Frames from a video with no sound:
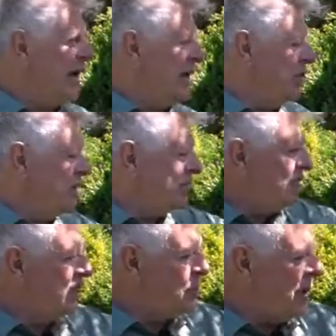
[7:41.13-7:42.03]
now this
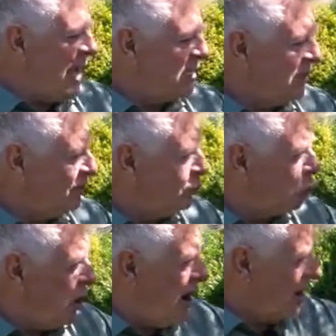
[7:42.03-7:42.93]
is the massive
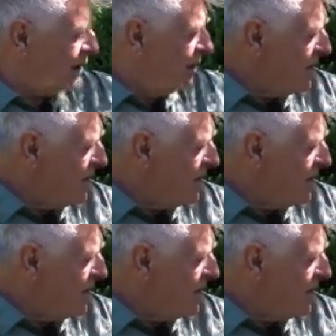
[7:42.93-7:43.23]
trunk,